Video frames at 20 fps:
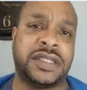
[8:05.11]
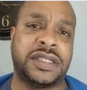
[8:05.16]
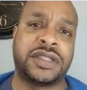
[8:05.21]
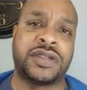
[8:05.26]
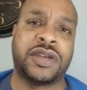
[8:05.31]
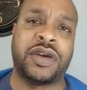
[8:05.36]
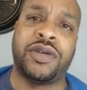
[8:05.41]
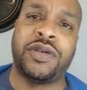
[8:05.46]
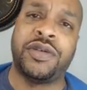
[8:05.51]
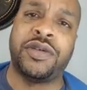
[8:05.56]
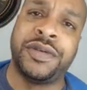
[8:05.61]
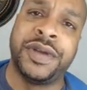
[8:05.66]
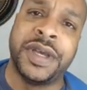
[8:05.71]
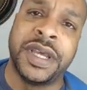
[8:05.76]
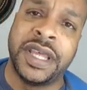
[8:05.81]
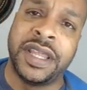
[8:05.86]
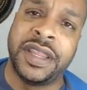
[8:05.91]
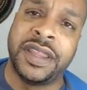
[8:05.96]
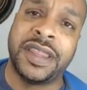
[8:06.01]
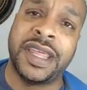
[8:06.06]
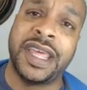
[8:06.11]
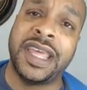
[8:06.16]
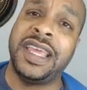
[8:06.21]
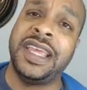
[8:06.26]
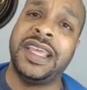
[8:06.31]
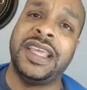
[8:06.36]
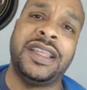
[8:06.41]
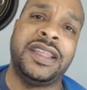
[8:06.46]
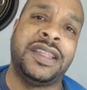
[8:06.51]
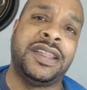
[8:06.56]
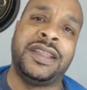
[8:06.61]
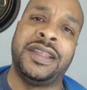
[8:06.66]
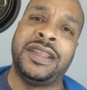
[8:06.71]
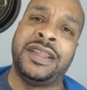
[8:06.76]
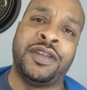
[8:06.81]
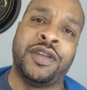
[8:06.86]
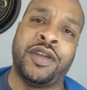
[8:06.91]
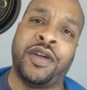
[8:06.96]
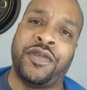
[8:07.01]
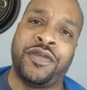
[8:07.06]
So they,
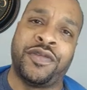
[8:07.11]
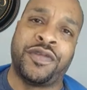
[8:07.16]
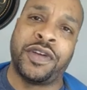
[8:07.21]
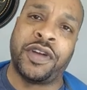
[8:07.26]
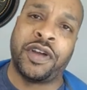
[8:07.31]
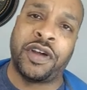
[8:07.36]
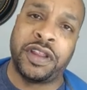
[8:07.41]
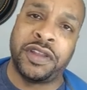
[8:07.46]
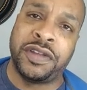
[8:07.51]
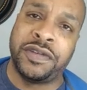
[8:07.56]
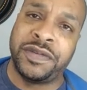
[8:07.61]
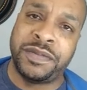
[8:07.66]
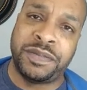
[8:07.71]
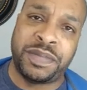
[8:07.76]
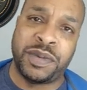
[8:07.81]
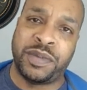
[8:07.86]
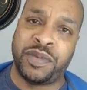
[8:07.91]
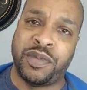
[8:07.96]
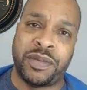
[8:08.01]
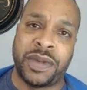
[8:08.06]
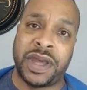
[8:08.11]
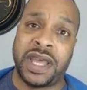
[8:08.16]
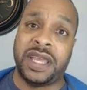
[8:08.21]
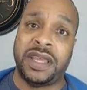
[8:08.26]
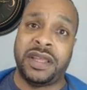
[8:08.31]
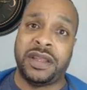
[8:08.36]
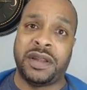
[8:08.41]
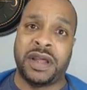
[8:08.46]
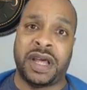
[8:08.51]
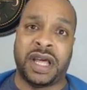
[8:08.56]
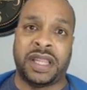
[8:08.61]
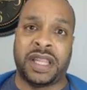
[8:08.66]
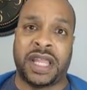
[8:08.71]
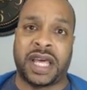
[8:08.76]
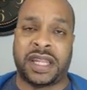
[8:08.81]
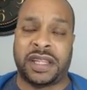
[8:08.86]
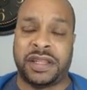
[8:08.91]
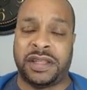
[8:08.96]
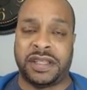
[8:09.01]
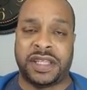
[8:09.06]
you know, for all of the people made a
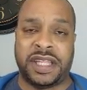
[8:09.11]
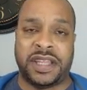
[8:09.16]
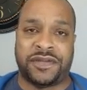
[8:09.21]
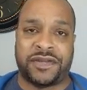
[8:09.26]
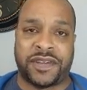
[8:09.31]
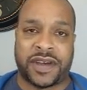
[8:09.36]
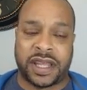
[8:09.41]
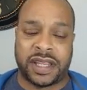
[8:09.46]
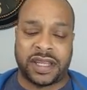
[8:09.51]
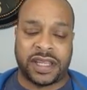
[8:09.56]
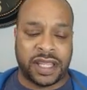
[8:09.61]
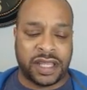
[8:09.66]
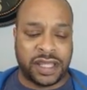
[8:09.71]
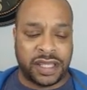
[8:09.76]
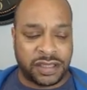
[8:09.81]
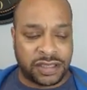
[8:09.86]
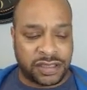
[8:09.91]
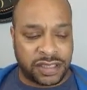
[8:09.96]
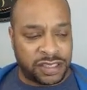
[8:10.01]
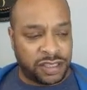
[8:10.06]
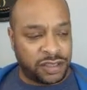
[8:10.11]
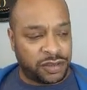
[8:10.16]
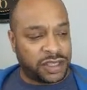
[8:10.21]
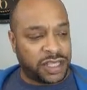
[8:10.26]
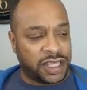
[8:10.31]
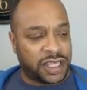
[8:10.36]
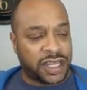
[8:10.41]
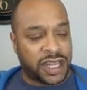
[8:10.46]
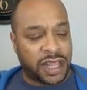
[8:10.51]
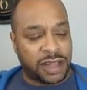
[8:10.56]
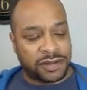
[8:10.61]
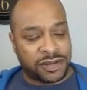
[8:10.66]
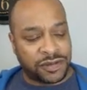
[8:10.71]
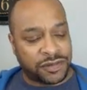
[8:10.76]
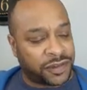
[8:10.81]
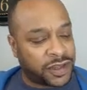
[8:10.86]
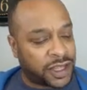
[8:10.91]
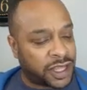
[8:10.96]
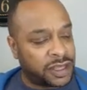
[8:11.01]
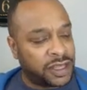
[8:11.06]
lot in DeFi, they still thinking that was a
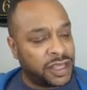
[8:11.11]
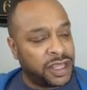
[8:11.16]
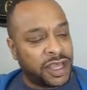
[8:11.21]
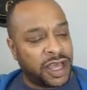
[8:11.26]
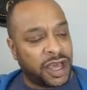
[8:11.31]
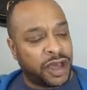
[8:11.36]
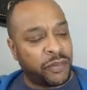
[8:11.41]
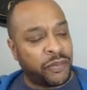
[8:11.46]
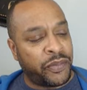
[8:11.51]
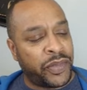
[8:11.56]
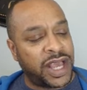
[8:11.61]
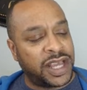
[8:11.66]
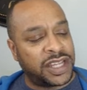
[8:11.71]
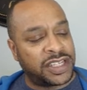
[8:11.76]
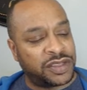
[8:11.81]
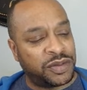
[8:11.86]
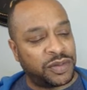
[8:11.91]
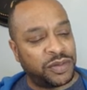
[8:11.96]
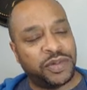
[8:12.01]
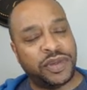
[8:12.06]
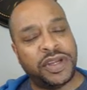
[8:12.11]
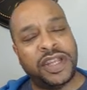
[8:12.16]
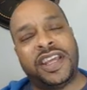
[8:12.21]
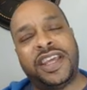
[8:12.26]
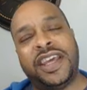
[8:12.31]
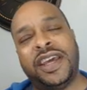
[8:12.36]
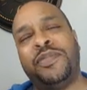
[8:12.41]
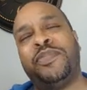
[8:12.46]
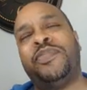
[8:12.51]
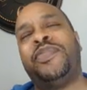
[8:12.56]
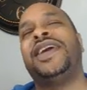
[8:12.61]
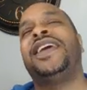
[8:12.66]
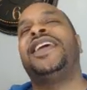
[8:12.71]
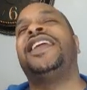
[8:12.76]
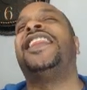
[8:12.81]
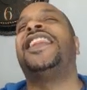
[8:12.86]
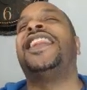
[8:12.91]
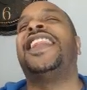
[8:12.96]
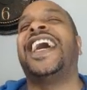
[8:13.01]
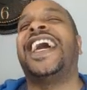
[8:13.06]
flop. Imagine what it could be
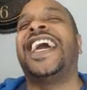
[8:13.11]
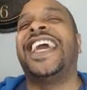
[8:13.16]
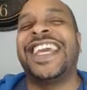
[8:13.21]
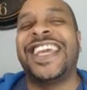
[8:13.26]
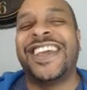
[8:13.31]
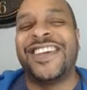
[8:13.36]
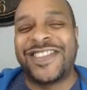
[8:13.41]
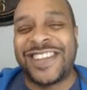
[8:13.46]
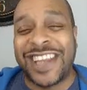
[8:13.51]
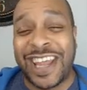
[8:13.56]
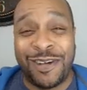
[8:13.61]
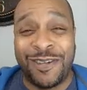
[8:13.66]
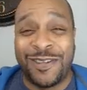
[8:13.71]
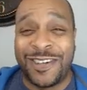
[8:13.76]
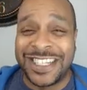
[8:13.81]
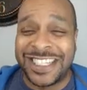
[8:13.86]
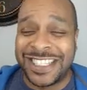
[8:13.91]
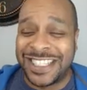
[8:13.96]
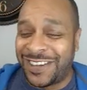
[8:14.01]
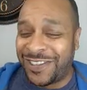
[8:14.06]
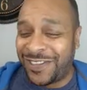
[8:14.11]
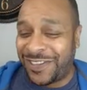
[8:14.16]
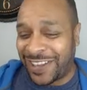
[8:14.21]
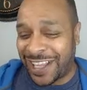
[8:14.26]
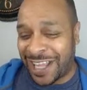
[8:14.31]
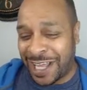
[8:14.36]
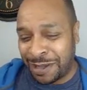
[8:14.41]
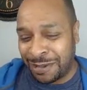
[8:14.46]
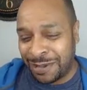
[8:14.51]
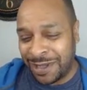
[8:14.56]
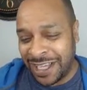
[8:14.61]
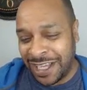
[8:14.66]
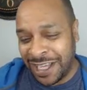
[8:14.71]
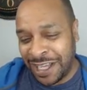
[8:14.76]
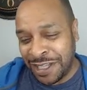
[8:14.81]
like if that wasn't a flop.